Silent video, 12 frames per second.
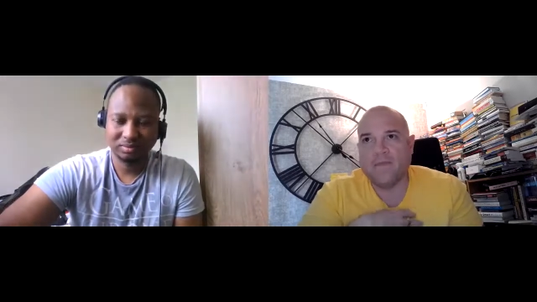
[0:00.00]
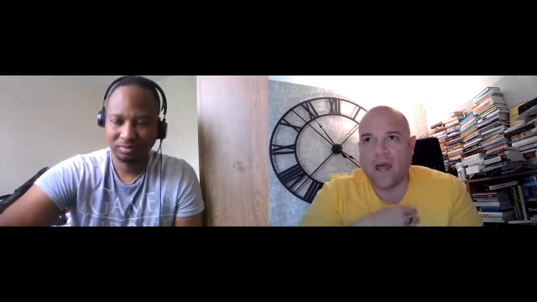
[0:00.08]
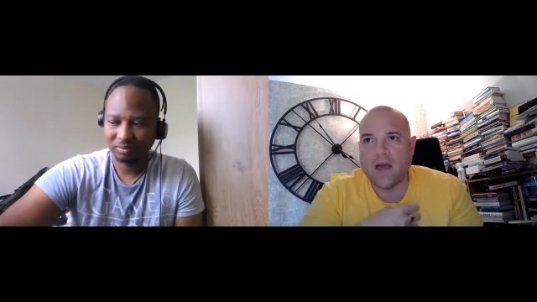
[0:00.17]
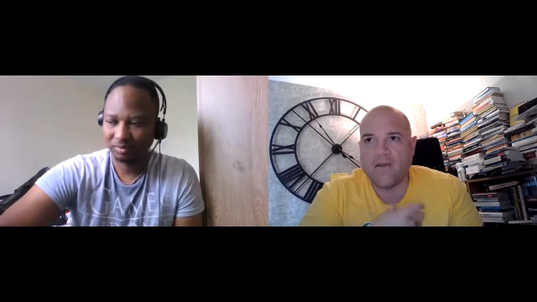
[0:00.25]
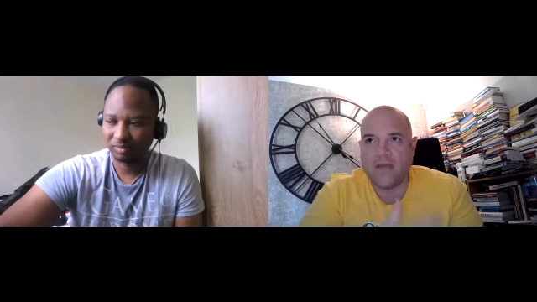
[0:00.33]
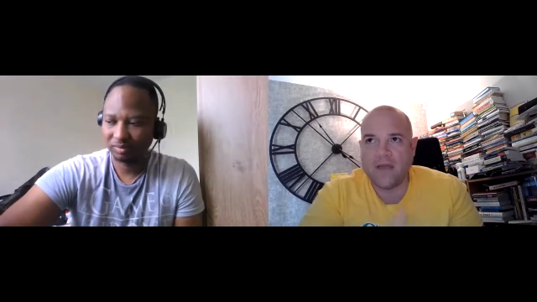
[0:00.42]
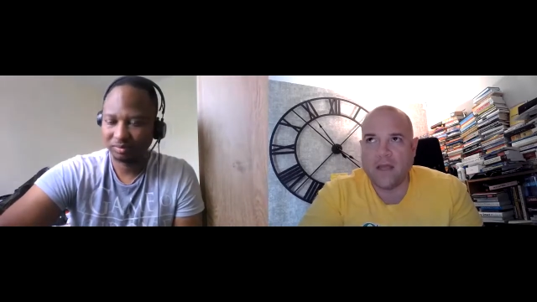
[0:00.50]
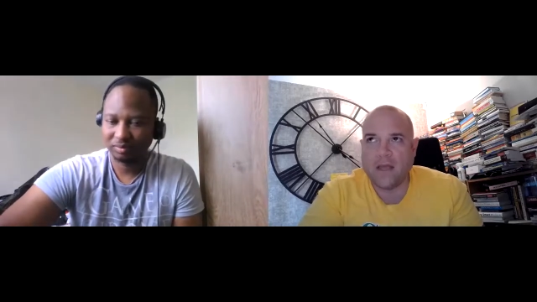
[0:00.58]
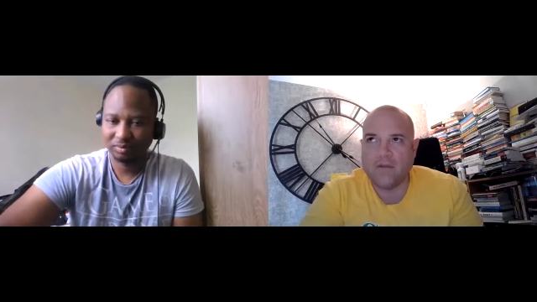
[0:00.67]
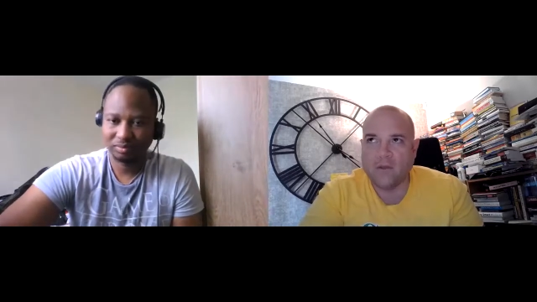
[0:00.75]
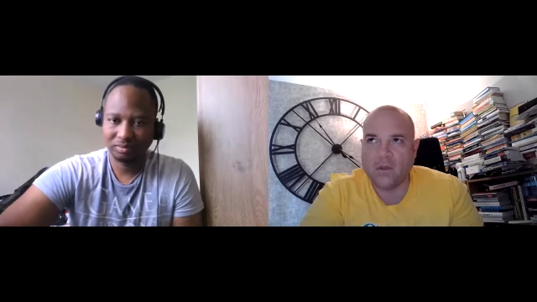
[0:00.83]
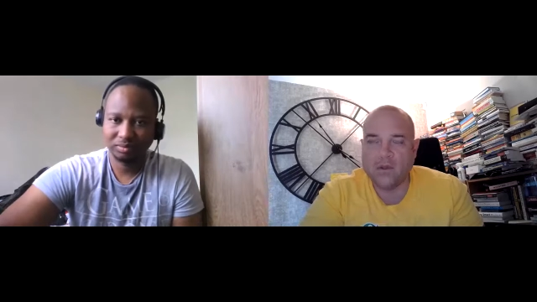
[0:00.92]
Speaker 1: I I
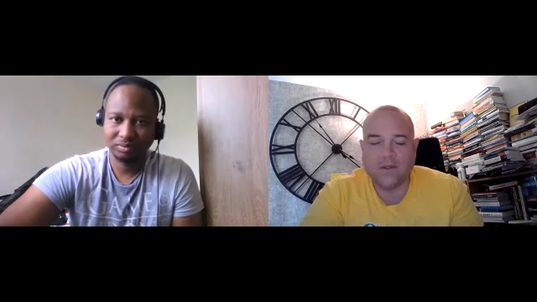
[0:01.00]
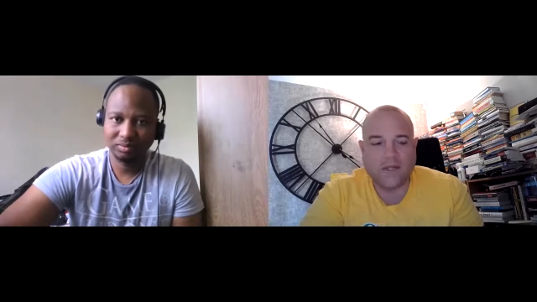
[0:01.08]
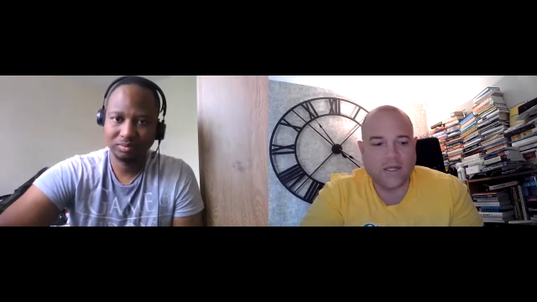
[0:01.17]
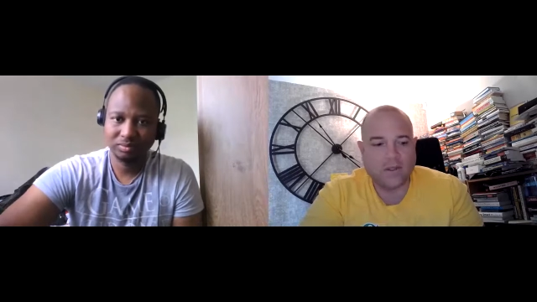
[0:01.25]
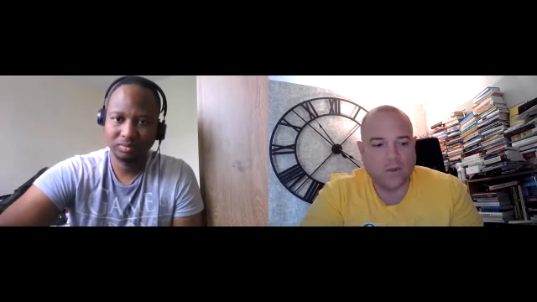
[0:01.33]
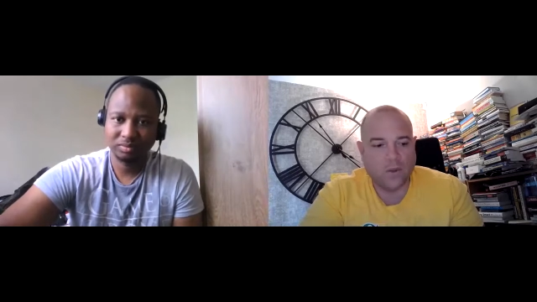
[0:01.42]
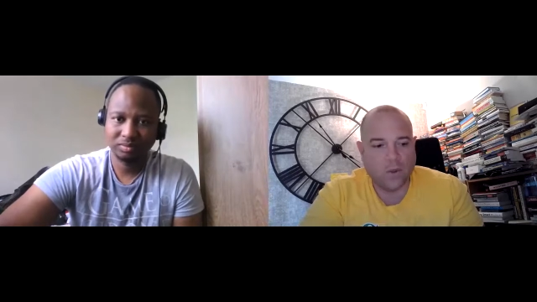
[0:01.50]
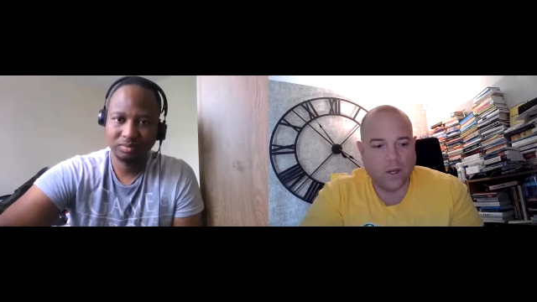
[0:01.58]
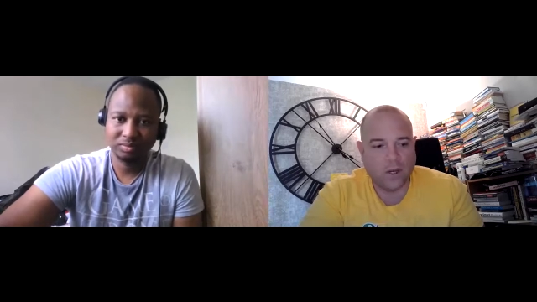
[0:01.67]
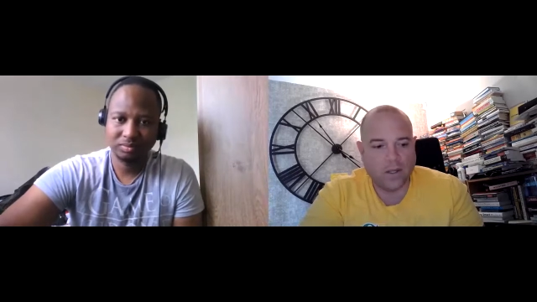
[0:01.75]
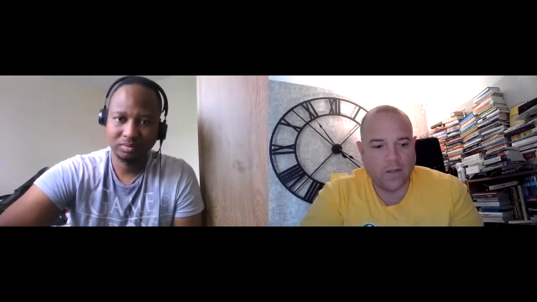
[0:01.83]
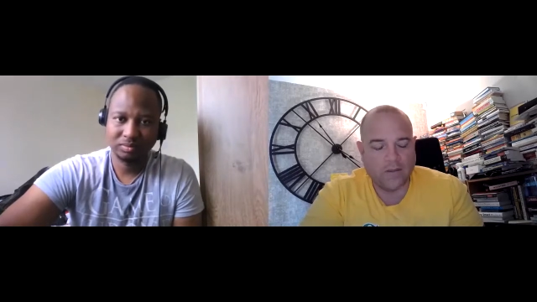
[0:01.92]
think I've told you this,
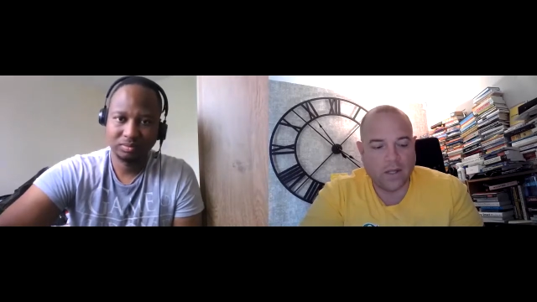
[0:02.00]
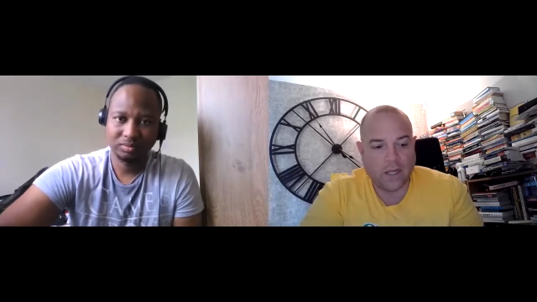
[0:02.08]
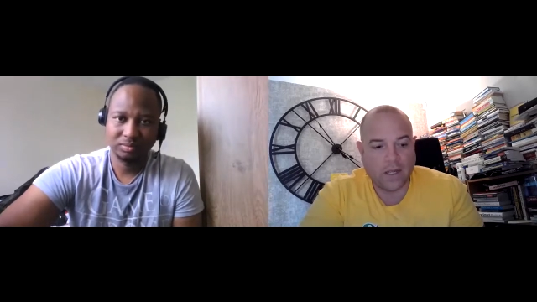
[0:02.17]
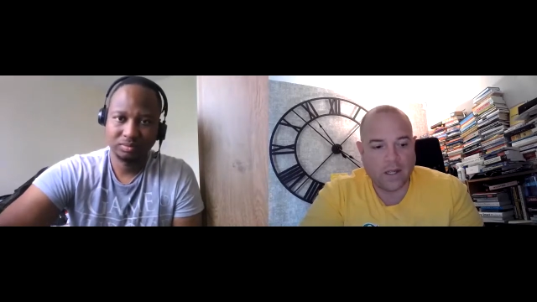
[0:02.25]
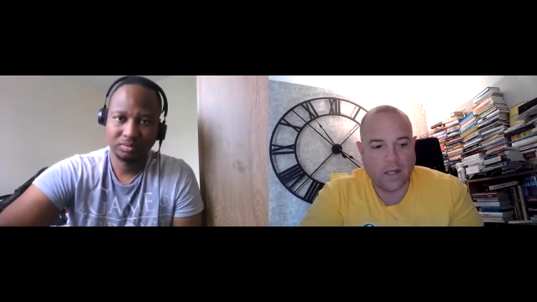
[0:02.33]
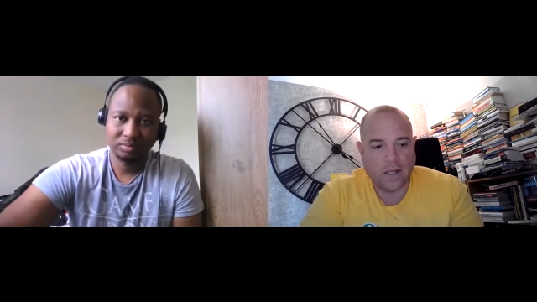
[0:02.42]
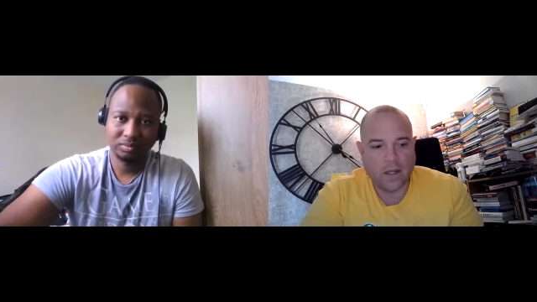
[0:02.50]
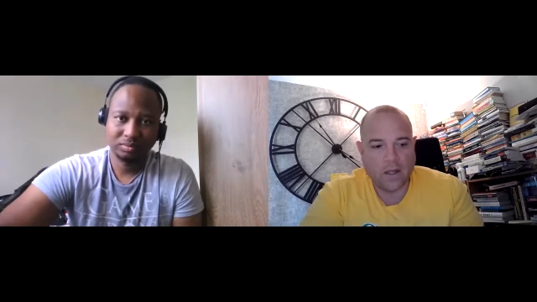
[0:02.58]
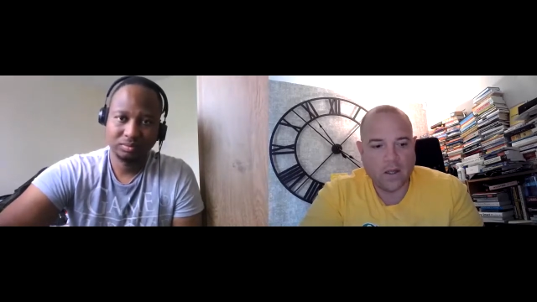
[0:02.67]
where it's like